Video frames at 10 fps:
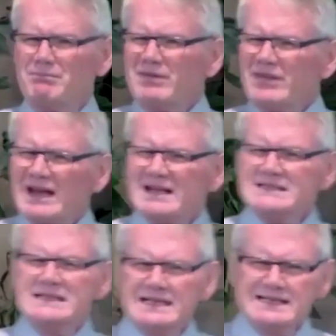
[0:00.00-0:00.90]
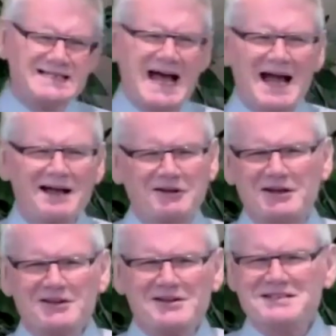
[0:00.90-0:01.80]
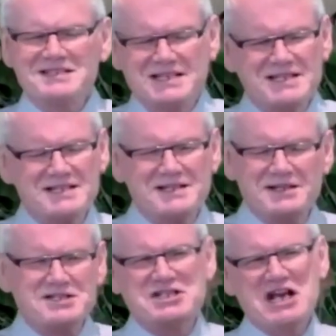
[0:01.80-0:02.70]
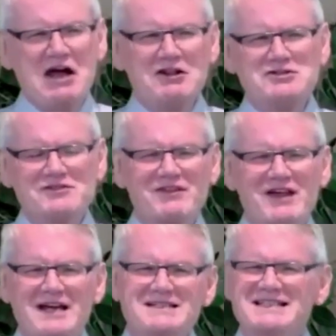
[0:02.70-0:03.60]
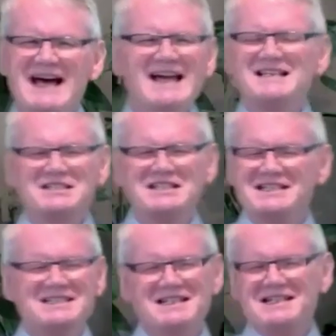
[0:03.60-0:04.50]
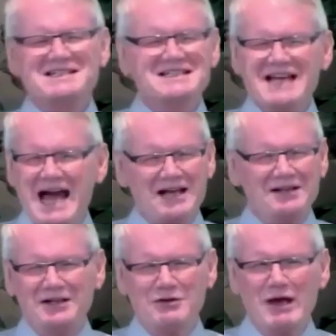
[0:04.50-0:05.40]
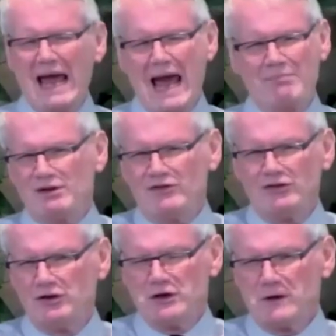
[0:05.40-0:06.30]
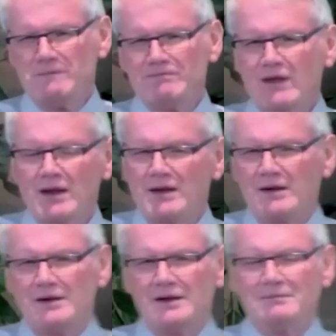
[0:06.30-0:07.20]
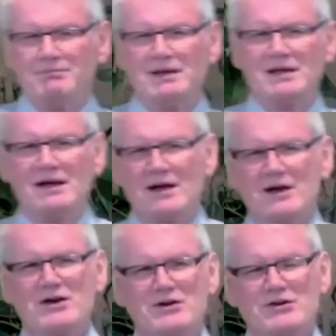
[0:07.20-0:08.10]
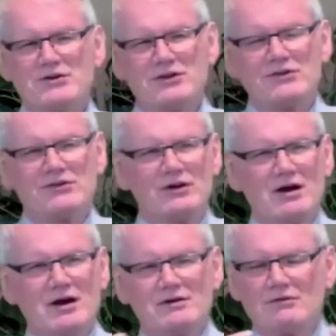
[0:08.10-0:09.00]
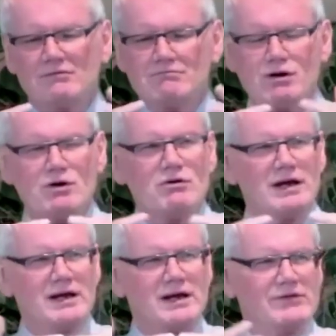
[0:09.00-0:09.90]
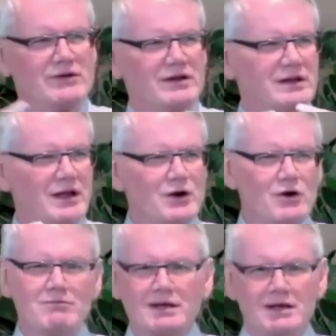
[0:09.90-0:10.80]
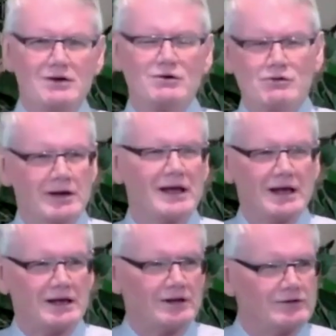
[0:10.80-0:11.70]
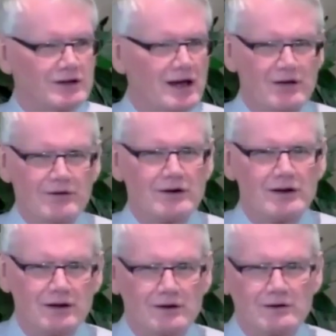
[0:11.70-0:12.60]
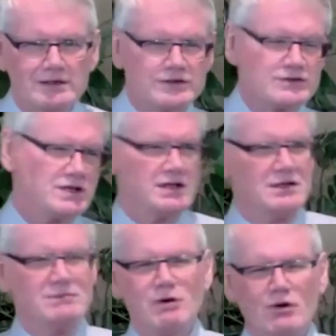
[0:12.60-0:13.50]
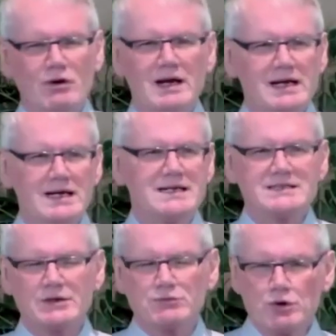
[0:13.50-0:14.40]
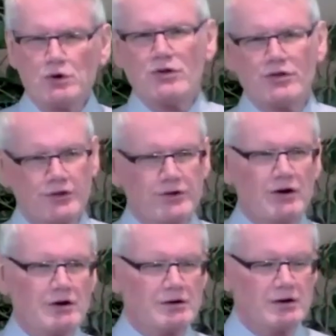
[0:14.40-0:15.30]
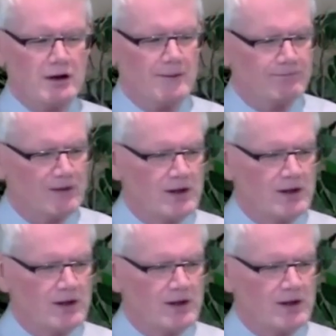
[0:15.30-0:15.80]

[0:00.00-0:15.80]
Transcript: But that isn't exactly, the challenge of that isn't exactly what happens here. Because it's not Boaz and Naomi who are getting together here. It's Boaz and Ruth, the daughter-in-law.